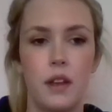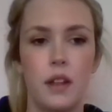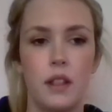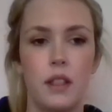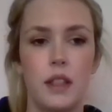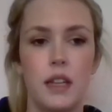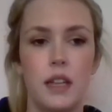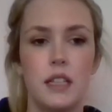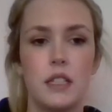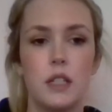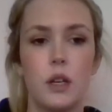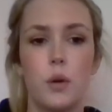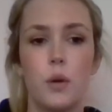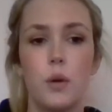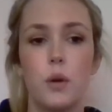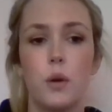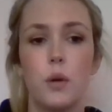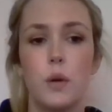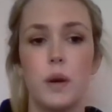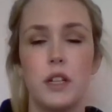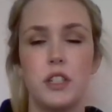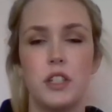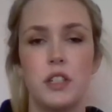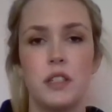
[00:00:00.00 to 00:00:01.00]
These are all
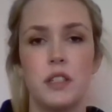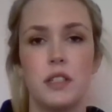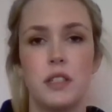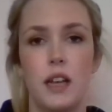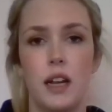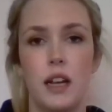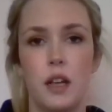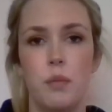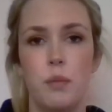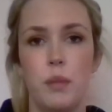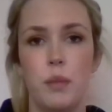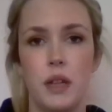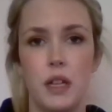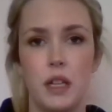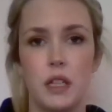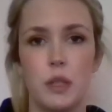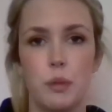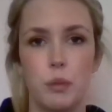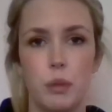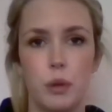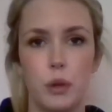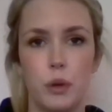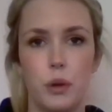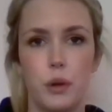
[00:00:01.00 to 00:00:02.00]
questions that can be
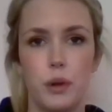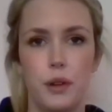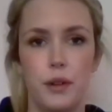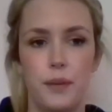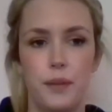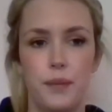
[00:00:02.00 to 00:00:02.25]
explored.